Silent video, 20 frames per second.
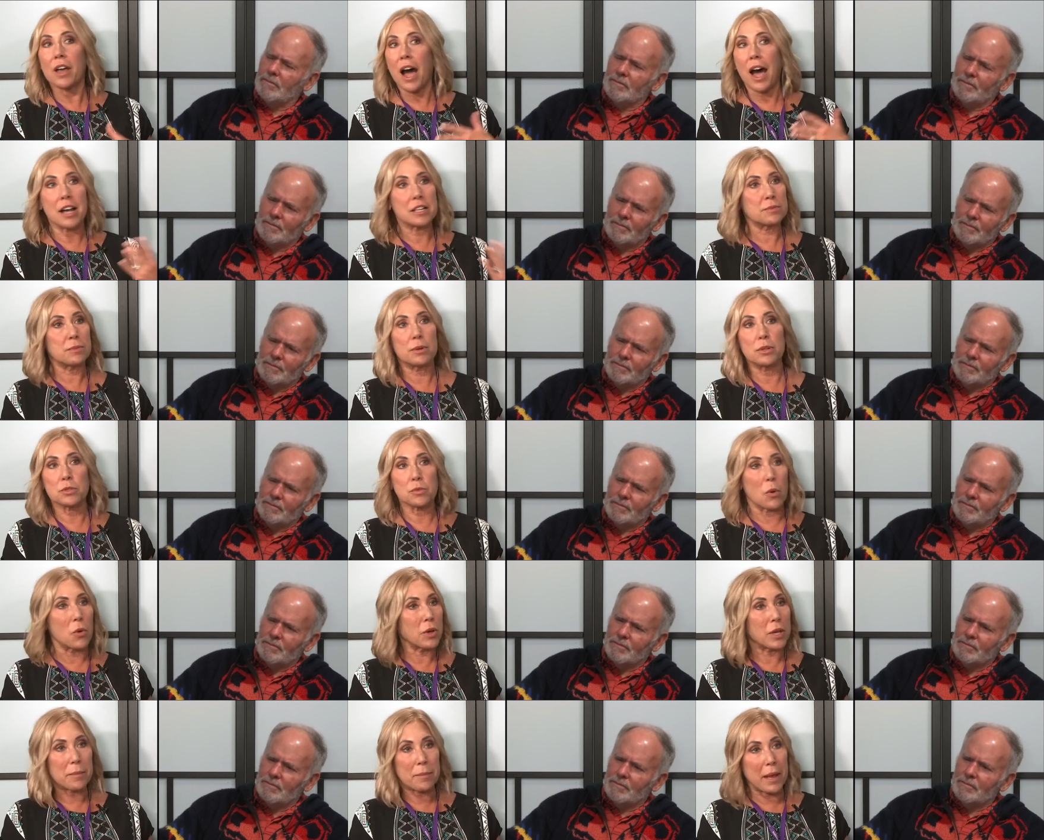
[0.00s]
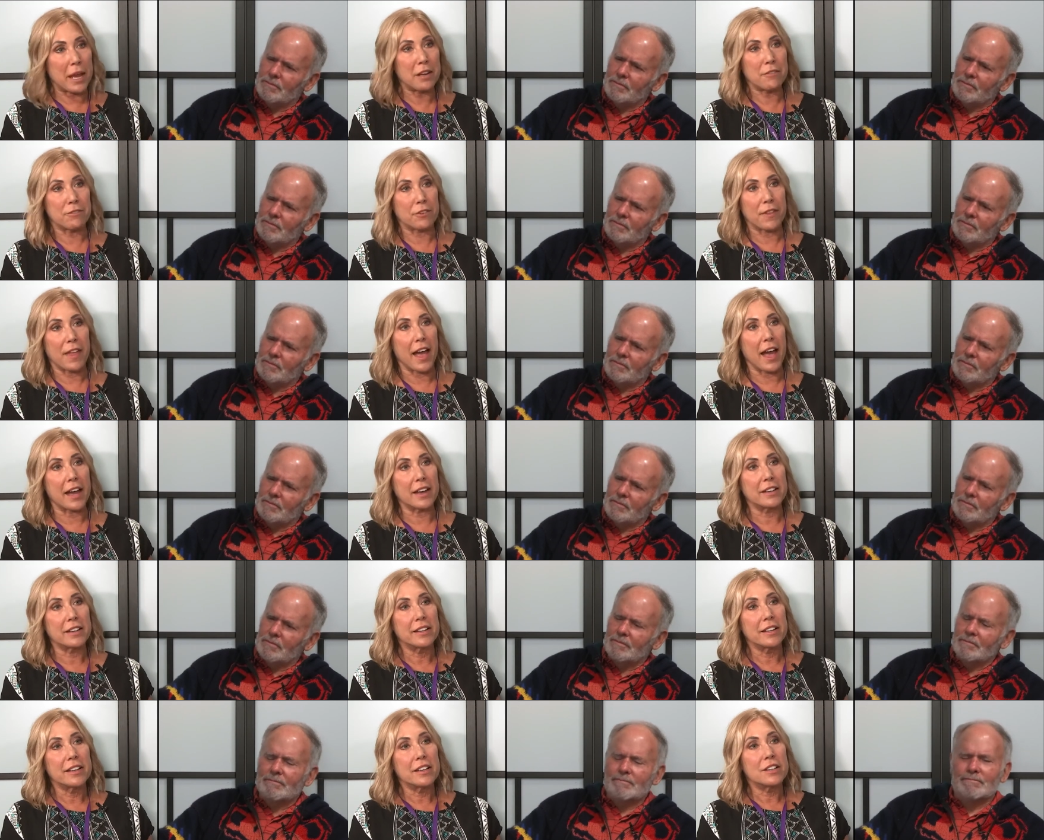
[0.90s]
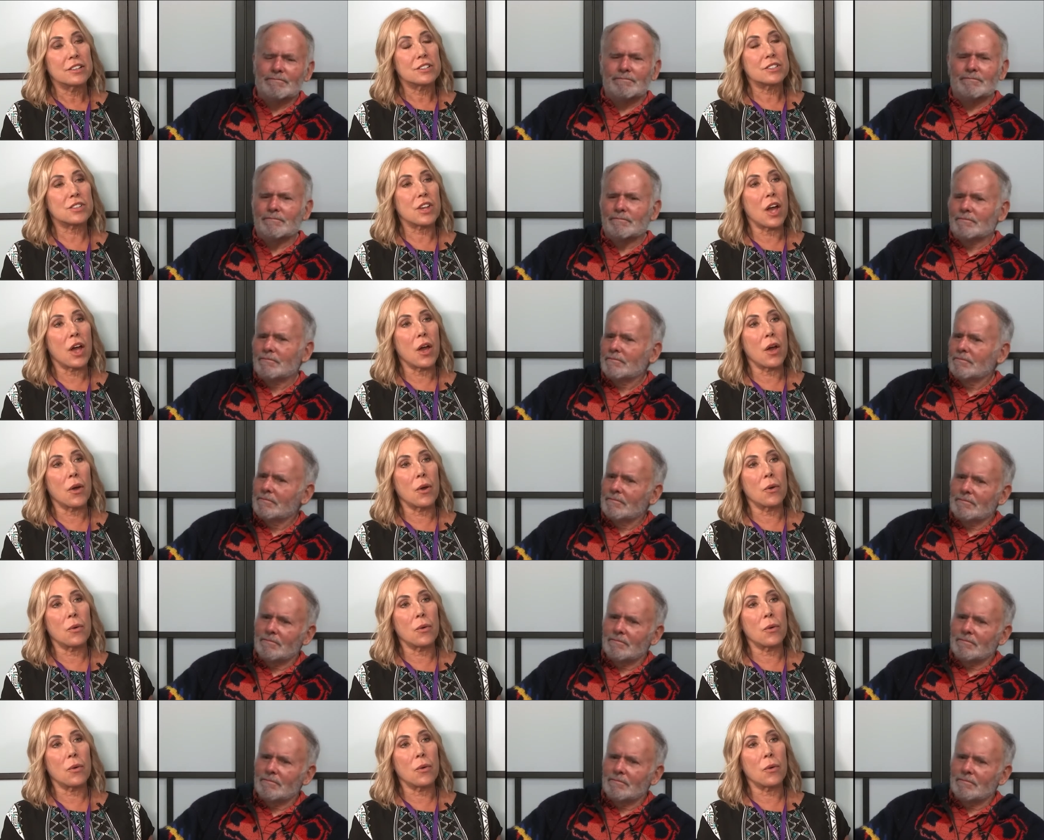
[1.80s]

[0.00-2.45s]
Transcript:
Speaker 1: the hospitals won't get paid for that. So